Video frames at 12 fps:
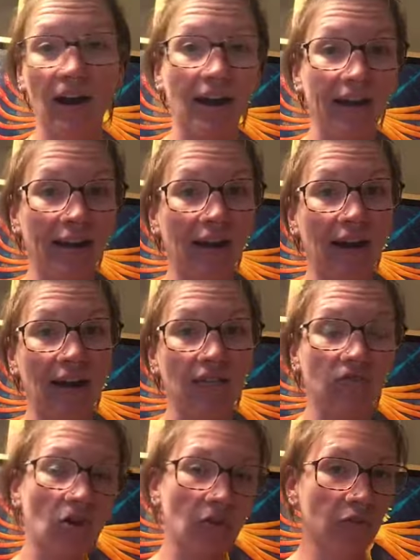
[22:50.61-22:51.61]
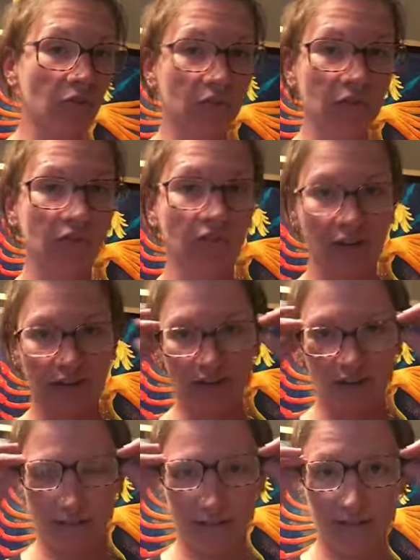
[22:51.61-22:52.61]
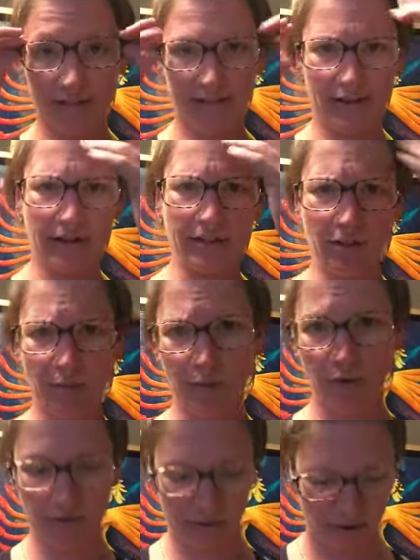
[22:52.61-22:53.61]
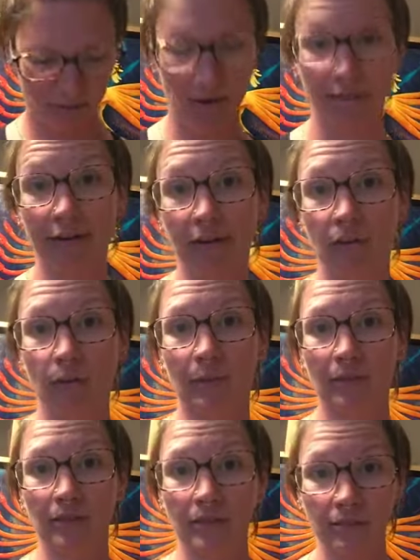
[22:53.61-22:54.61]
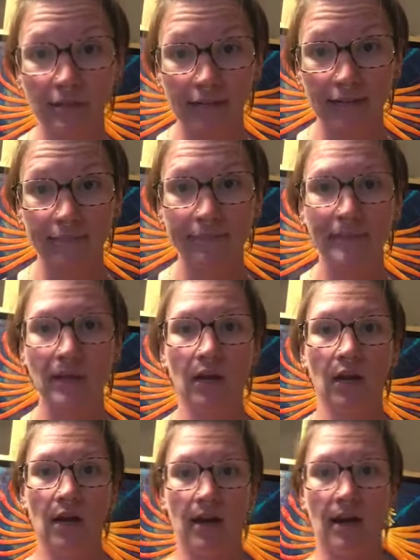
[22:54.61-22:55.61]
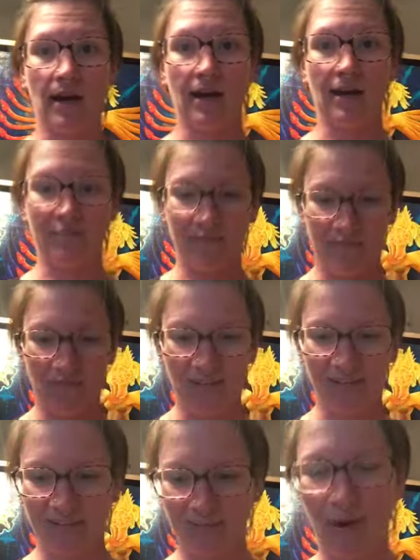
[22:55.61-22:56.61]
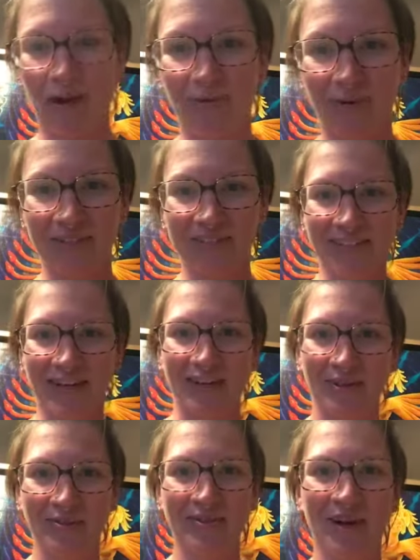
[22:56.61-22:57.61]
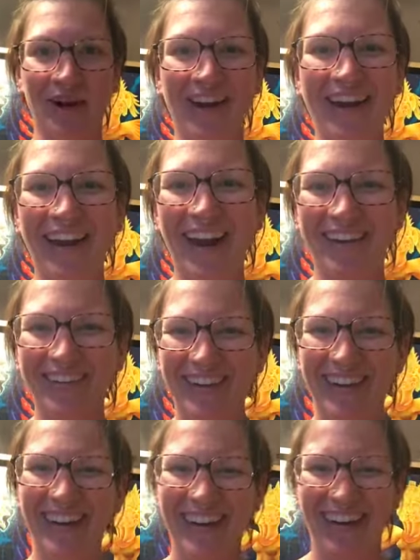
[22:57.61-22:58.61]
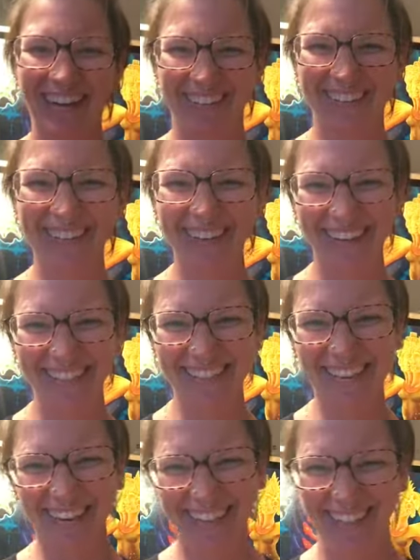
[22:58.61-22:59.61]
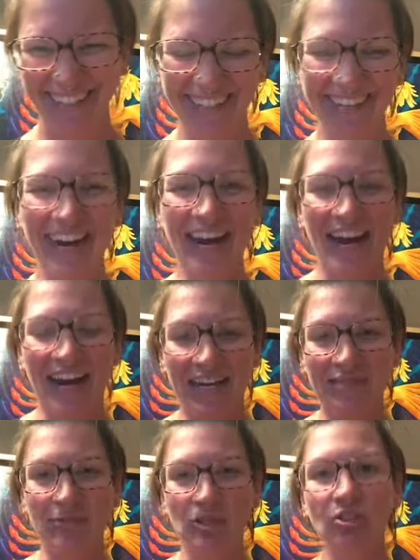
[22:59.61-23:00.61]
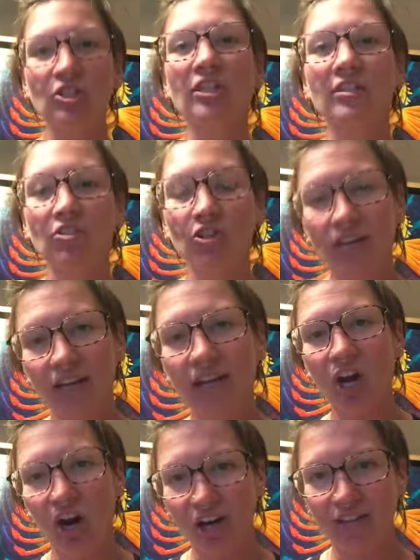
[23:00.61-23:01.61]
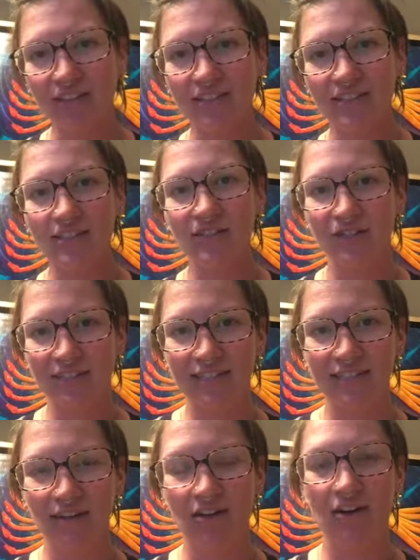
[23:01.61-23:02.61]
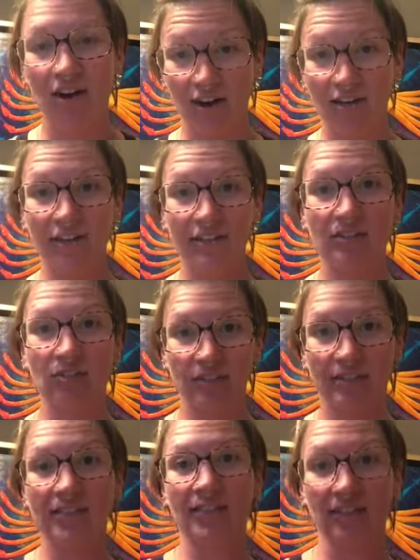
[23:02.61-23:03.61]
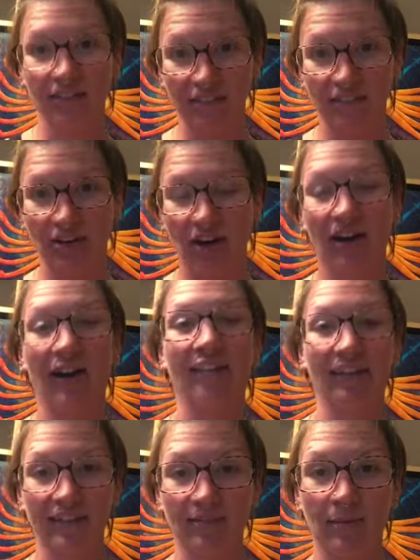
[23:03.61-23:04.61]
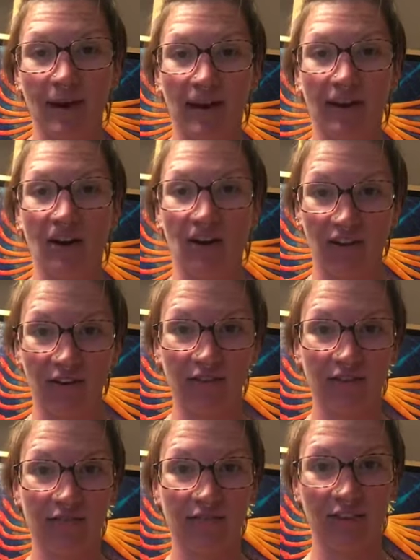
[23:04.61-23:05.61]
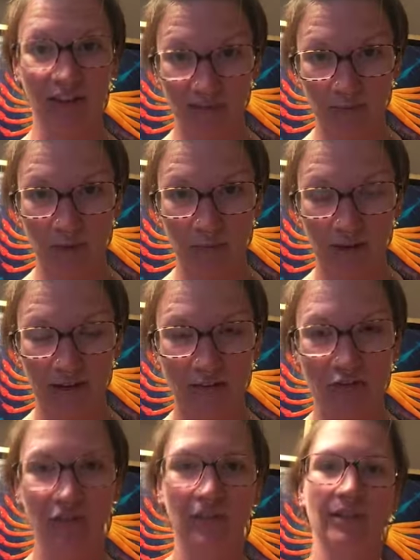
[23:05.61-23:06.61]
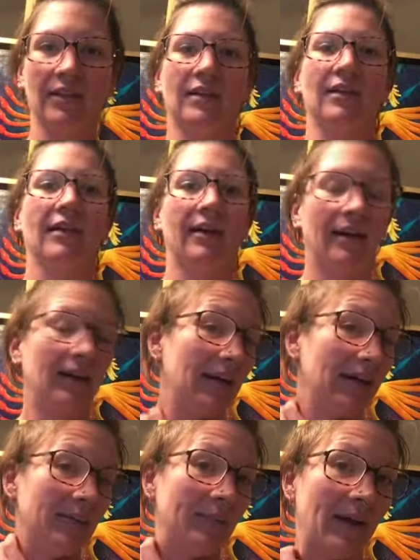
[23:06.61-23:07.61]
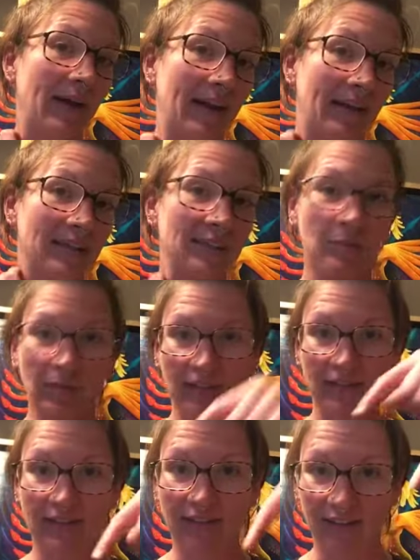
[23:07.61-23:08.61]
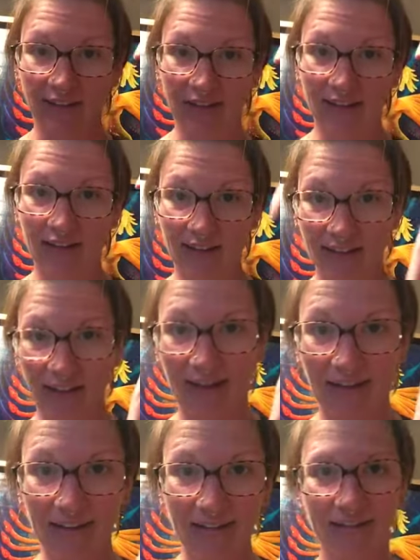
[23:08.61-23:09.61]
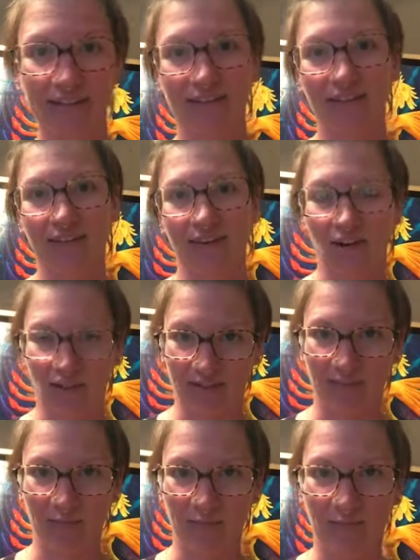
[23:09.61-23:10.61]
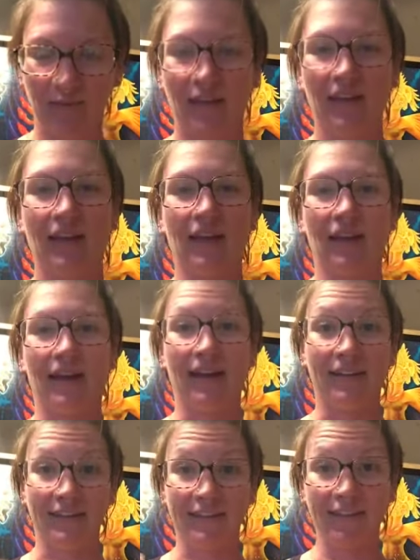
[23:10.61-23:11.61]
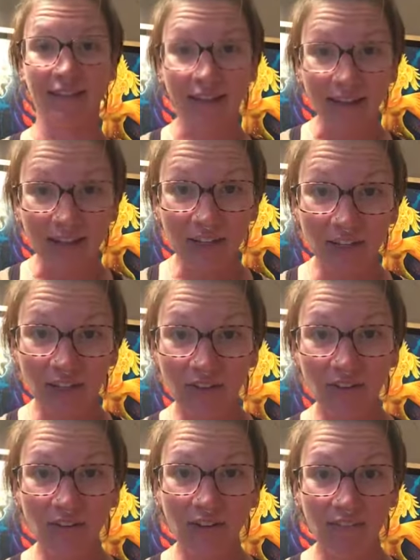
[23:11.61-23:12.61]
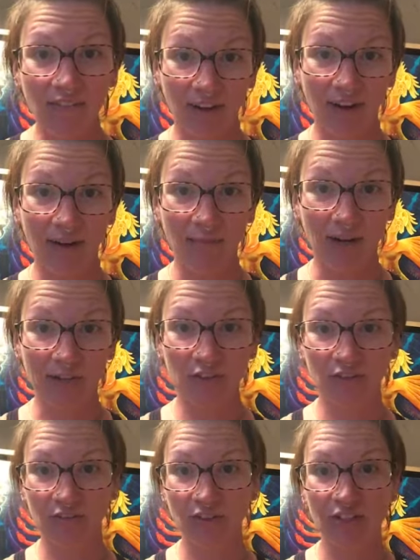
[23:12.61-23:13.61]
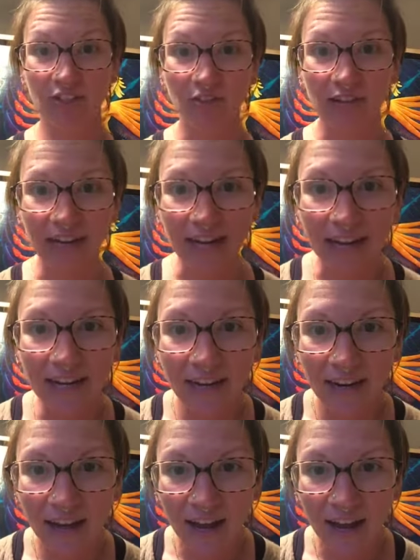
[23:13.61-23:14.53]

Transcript: I have all sorts of fun content that I don't post on my regular personal site. It is backwards, I know, sorry. I realize that. So just look artist Christina Lazar, and that's my art Facebook page. And please click like. Awesome. And thank you very much for tuning in.